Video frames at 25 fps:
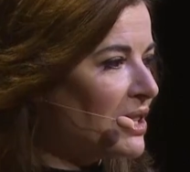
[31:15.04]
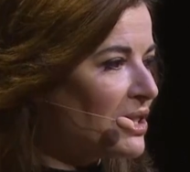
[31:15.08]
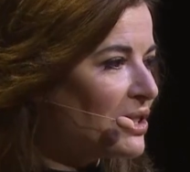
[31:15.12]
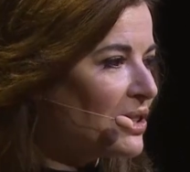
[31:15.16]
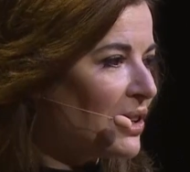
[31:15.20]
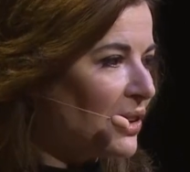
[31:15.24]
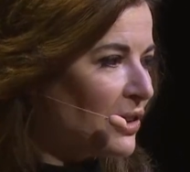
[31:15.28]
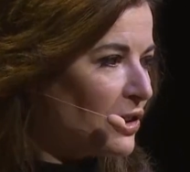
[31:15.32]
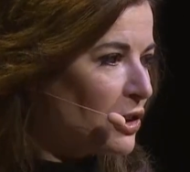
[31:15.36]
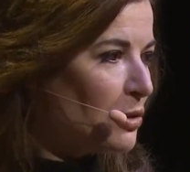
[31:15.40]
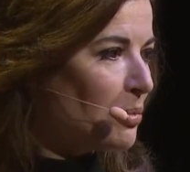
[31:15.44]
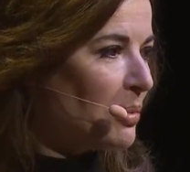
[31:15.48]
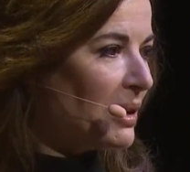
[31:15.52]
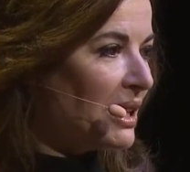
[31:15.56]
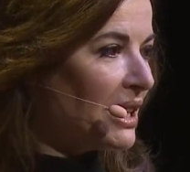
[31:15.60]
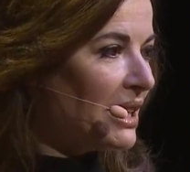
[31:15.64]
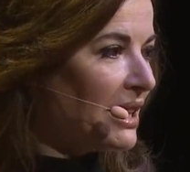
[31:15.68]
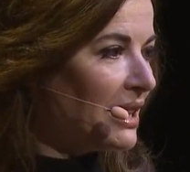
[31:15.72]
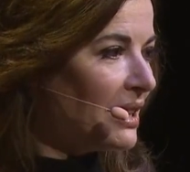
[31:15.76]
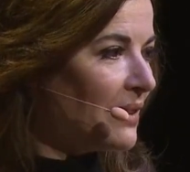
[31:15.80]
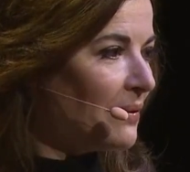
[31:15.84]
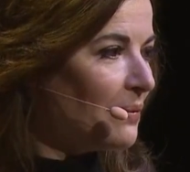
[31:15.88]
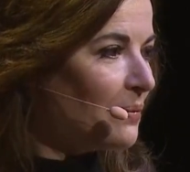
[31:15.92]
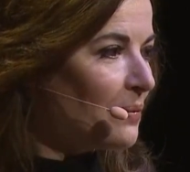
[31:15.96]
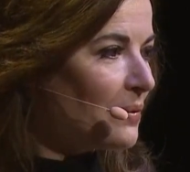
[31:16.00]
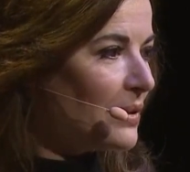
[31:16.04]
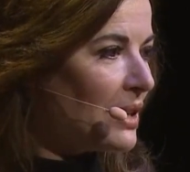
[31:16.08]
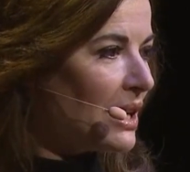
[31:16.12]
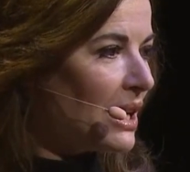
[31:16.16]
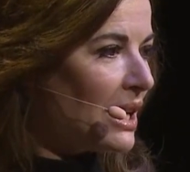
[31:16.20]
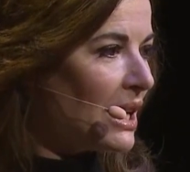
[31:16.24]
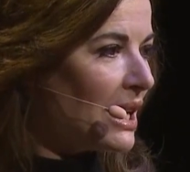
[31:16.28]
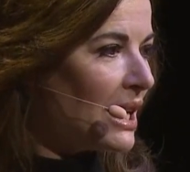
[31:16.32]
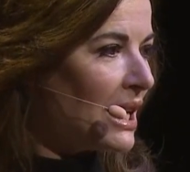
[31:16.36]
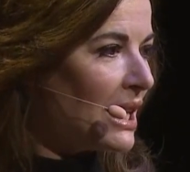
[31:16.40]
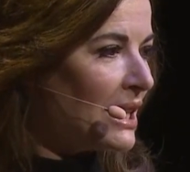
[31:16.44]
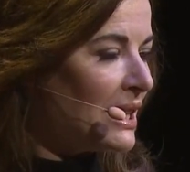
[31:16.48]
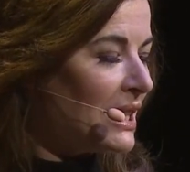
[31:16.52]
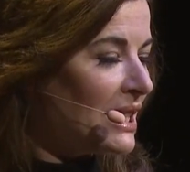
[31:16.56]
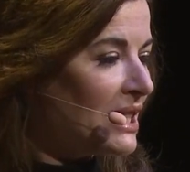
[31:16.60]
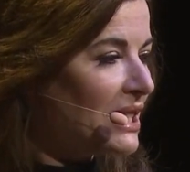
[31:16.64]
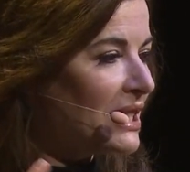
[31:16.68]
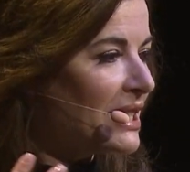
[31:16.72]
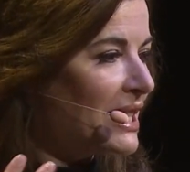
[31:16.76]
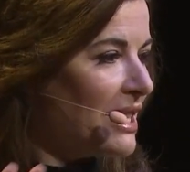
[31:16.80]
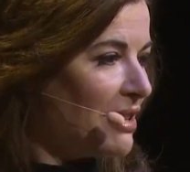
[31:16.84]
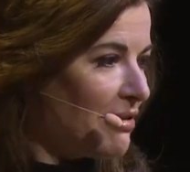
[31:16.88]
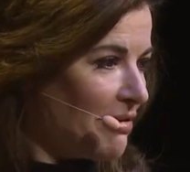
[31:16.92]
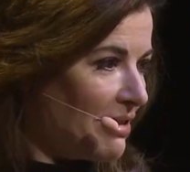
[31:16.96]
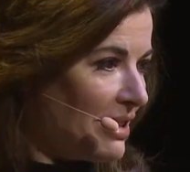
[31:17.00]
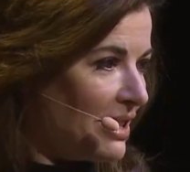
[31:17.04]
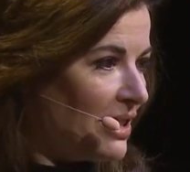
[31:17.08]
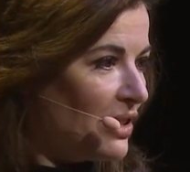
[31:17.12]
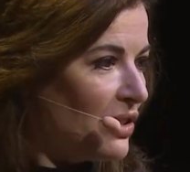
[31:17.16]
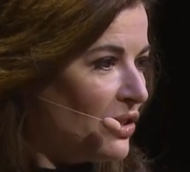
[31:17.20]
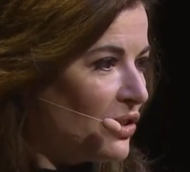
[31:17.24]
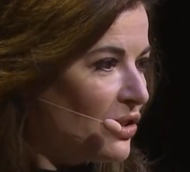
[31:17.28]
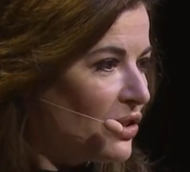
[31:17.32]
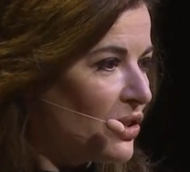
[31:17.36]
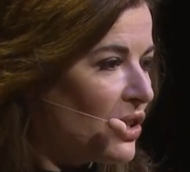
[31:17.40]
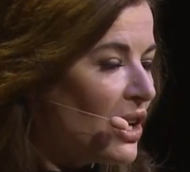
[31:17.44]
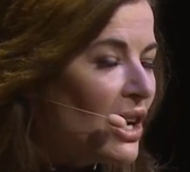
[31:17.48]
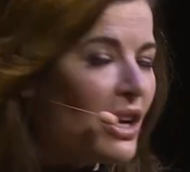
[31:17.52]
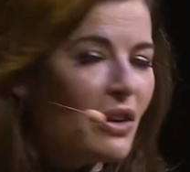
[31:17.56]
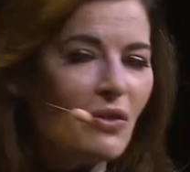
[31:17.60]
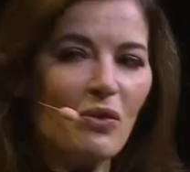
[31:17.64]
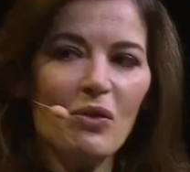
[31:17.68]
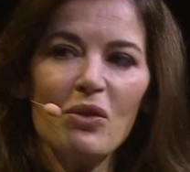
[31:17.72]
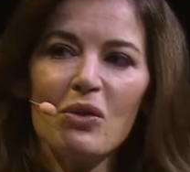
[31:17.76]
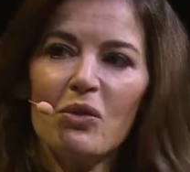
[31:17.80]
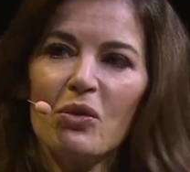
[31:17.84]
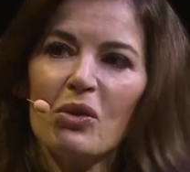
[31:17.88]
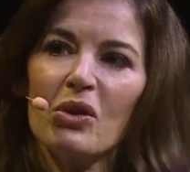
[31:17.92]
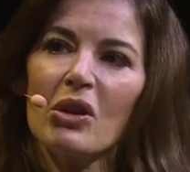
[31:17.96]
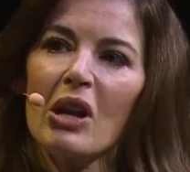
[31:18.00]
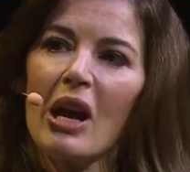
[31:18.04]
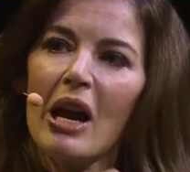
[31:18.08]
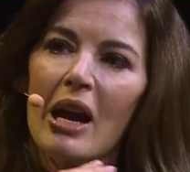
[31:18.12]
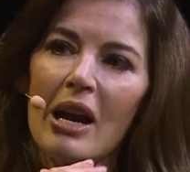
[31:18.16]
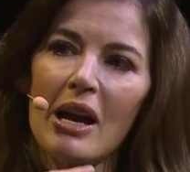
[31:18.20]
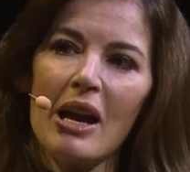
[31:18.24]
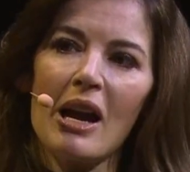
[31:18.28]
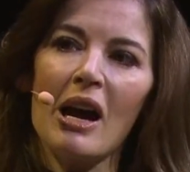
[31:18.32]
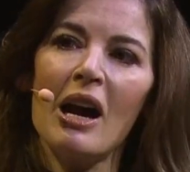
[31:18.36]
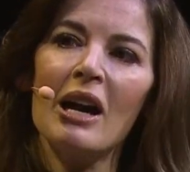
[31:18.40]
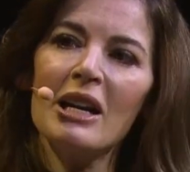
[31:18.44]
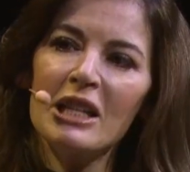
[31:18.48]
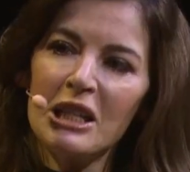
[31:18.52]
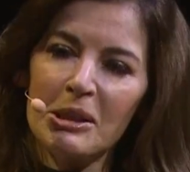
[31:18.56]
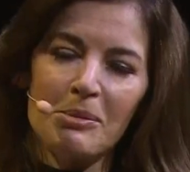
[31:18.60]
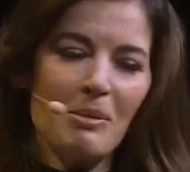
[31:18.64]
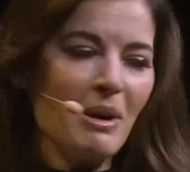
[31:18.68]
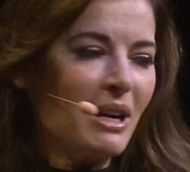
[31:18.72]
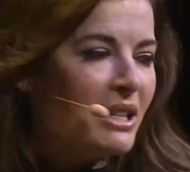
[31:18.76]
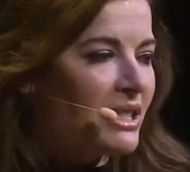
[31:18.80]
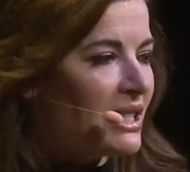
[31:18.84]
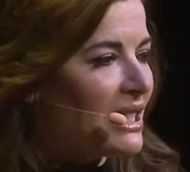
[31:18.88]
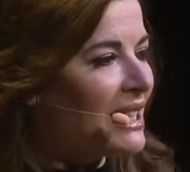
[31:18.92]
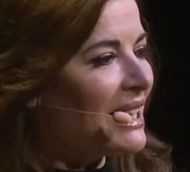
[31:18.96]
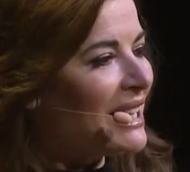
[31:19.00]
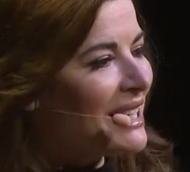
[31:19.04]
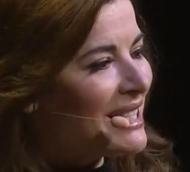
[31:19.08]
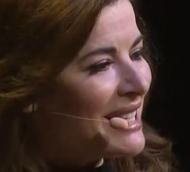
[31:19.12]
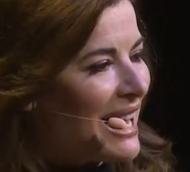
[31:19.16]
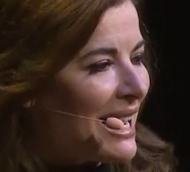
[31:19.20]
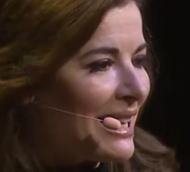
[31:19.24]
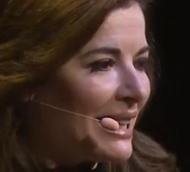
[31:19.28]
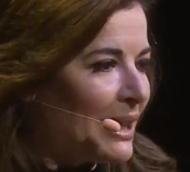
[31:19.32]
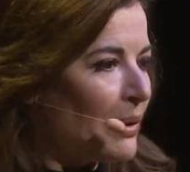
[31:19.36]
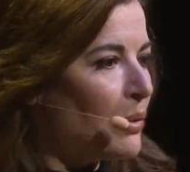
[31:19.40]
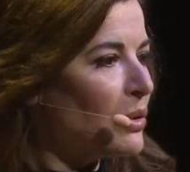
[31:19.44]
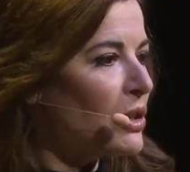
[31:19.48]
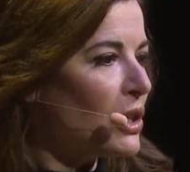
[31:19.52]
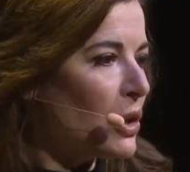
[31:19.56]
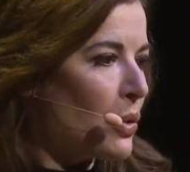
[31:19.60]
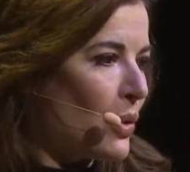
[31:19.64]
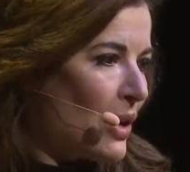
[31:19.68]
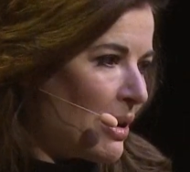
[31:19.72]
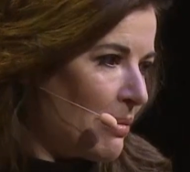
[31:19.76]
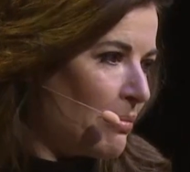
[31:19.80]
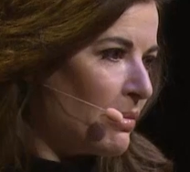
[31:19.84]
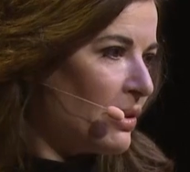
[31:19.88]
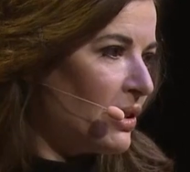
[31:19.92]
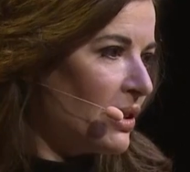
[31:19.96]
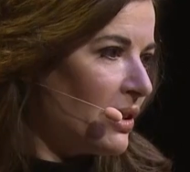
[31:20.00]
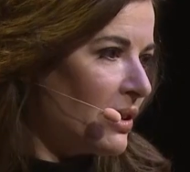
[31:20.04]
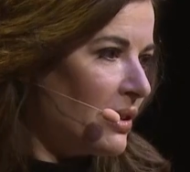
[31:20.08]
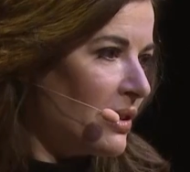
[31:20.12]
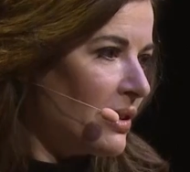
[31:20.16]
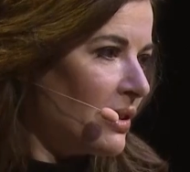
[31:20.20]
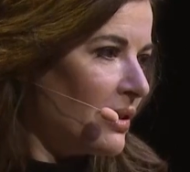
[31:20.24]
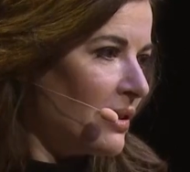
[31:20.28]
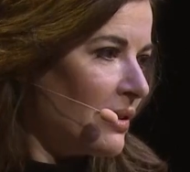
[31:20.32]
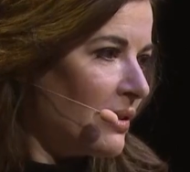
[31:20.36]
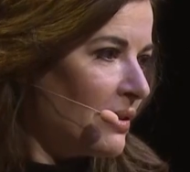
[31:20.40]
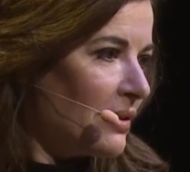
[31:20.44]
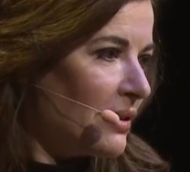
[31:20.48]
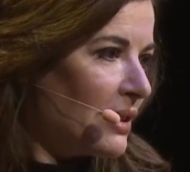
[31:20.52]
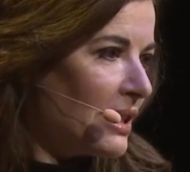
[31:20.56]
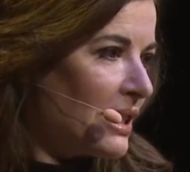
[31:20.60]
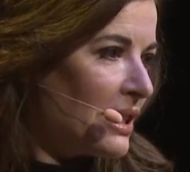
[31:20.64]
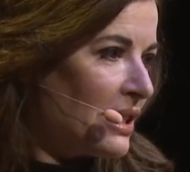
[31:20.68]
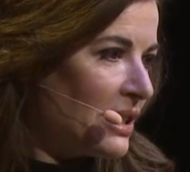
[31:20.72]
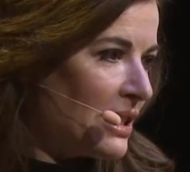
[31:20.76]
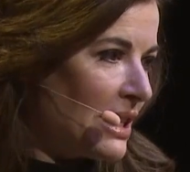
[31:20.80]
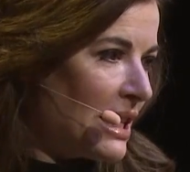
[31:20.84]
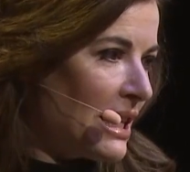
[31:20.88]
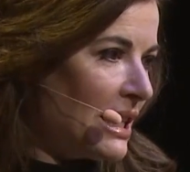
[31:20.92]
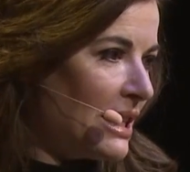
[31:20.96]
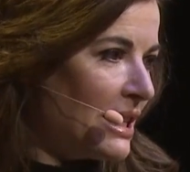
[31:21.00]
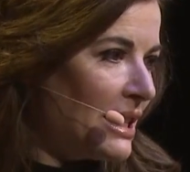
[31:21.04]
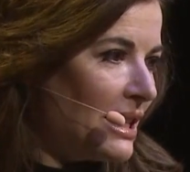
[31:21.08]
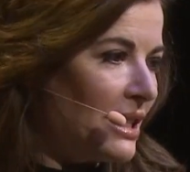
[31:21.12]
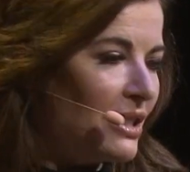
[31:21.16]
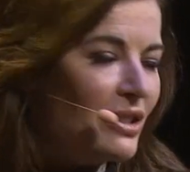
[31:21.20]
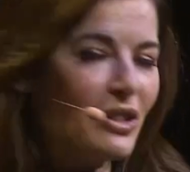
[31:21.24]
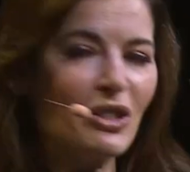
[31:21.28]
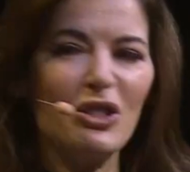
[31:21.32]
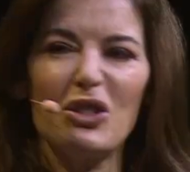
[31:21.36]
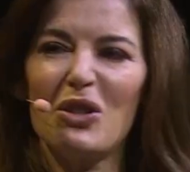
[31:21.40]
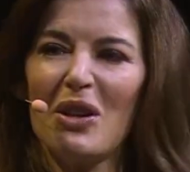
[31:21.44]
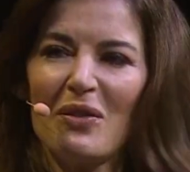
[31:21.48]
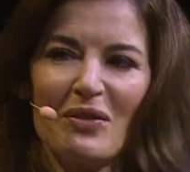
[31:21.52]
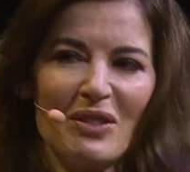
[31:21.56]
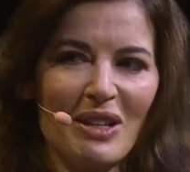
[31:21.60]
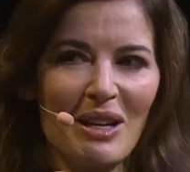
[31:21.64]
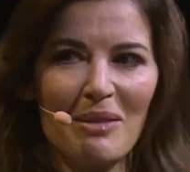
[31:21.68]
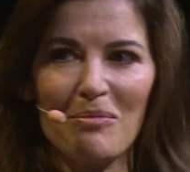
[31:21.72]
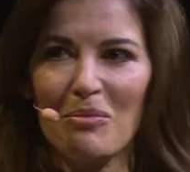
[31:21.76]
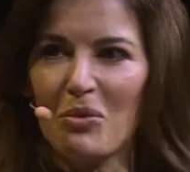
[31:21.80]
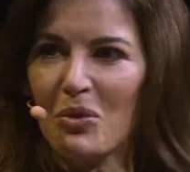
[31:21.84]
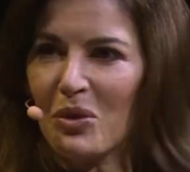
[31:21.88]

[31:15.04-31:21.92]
that's going to be in the series, itemizing exactly what equipment is needed, because you have to get